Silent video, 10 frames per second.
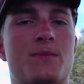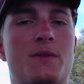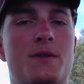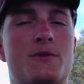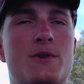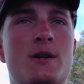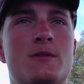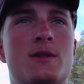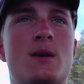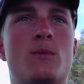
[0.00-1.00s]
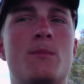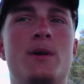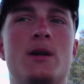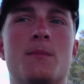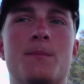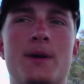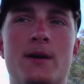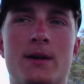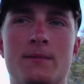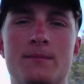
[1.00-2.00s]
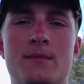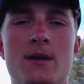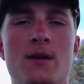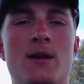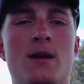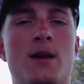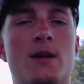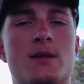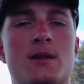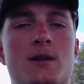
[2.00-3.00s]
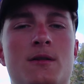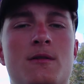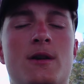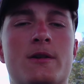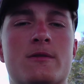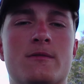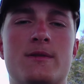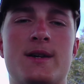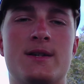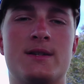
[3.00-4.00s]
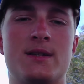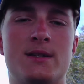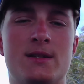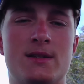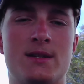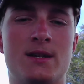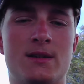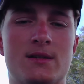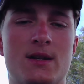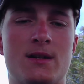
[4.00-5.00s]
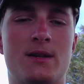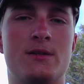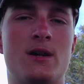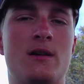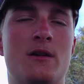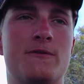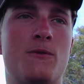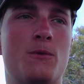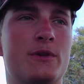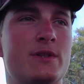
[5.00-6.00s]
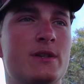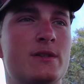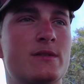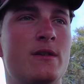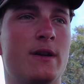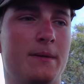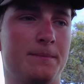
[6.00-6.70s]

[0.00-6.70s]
The tractors that I will be comparing is an International 966 and a John Deere 4630.